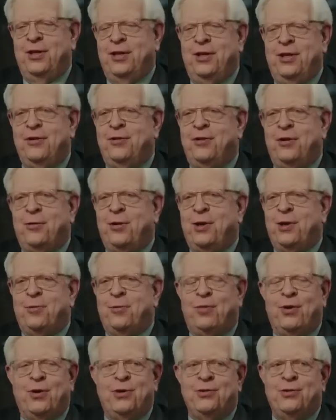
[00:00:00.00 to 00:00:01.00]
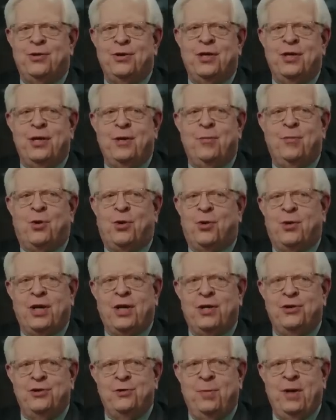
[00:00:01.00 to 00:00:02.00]
Now, when Dennis Prager talks about Judaism being
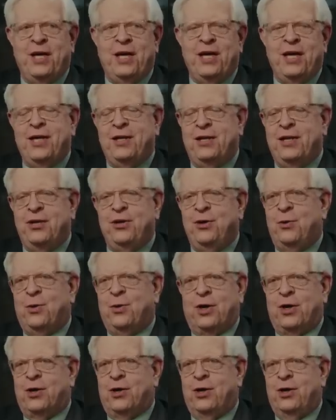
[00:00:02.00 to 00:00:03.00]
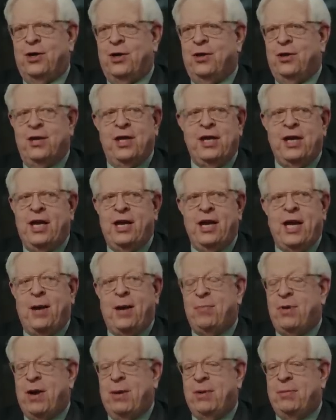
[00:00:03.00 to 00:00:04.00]
a law-based religion, I don't
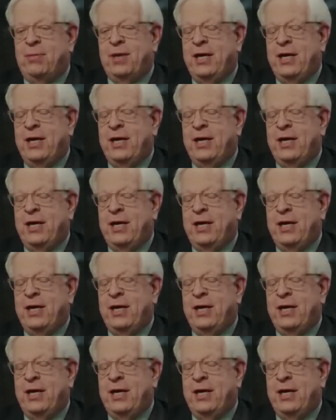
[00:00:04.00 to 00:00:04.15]
think he's